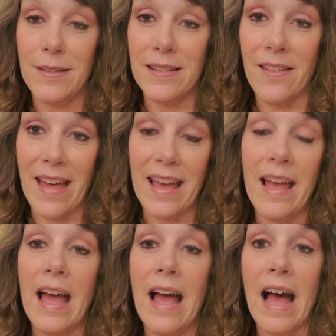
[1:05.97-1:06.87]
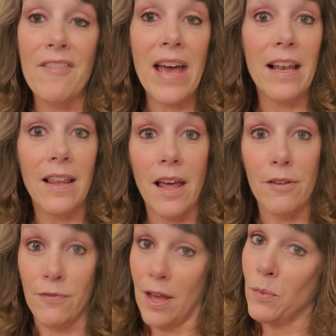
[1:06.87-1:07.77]
So that, I've had a lot
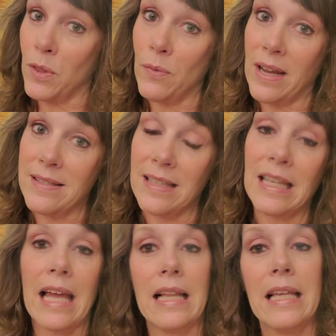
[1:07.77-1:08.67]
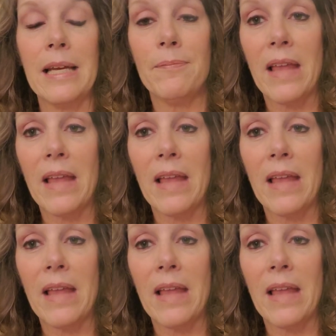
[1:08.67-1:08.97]
of fun with resin lately,